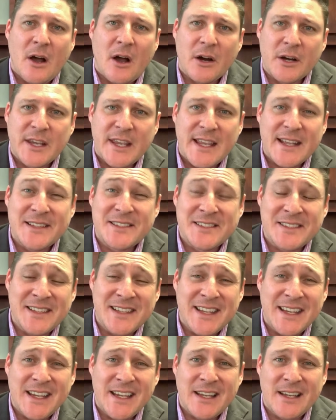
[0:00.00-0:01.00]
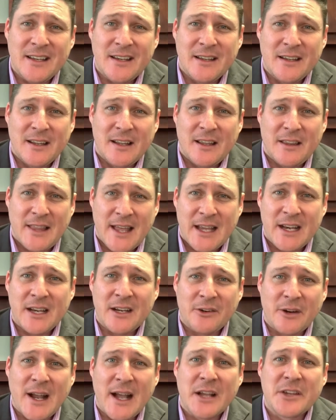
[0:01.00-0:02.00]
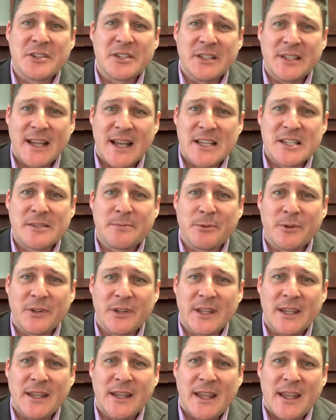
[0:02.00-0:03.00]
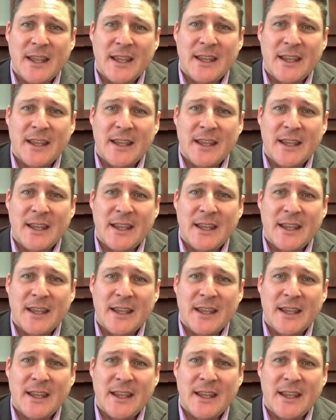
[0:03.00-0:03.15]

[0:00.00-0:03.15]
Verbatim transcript: Our kids need that interaction desperately.